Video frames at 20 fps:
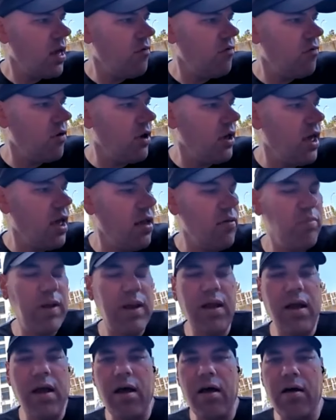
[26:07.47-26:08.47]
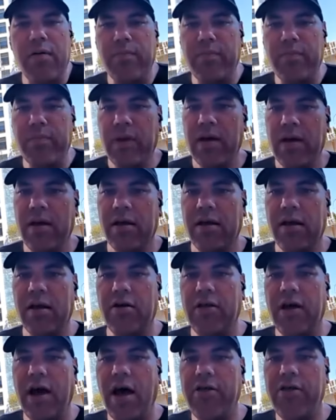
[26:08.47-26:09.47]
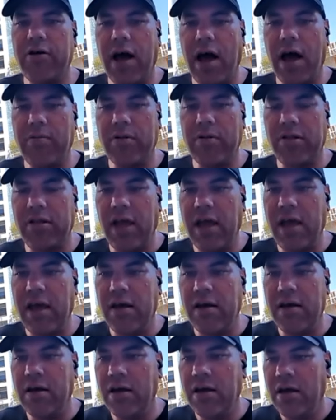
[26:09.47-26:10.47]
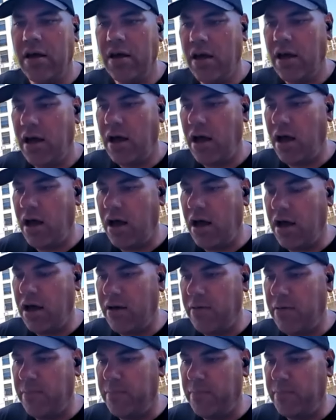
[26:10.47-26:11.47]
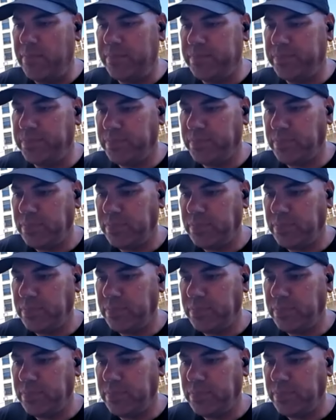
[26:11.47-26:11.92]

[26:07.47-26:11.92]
I forget that. The other guy was saying, no,